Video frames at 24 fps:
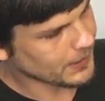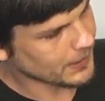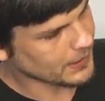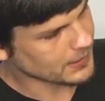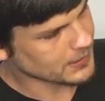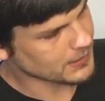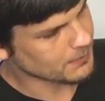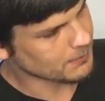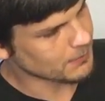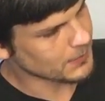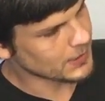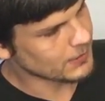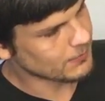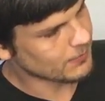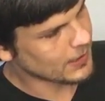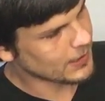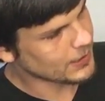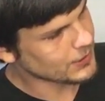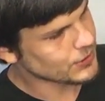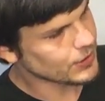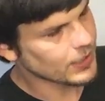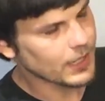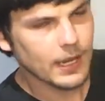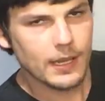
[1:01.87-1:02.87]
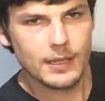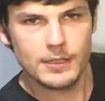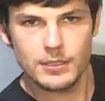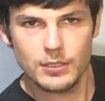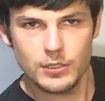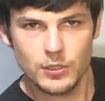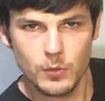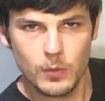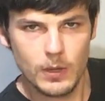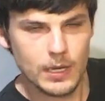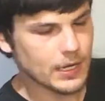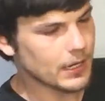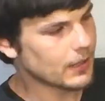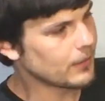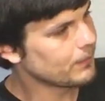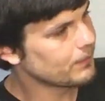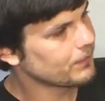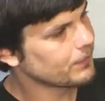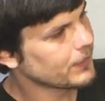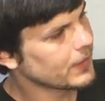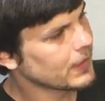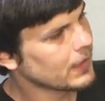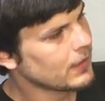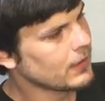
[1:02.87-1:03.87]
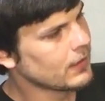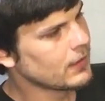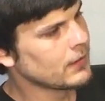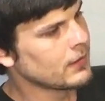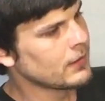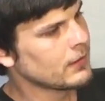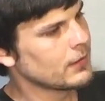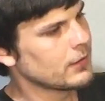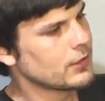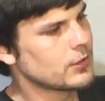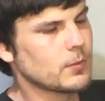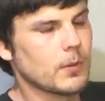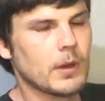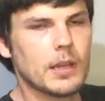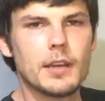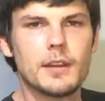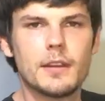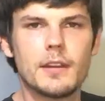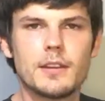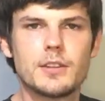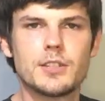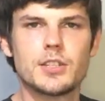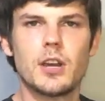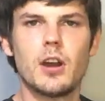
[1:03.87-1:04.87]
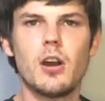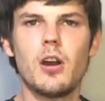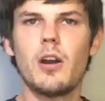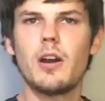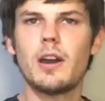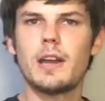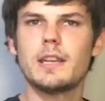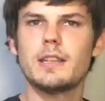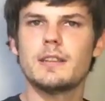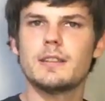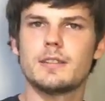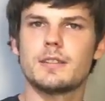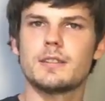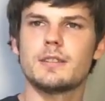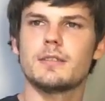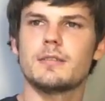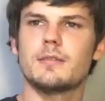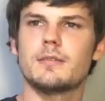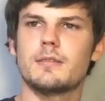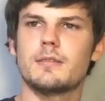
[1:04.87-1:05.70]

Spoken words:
it has a mid-range, and it has a tweeter. The tweeter does your highs,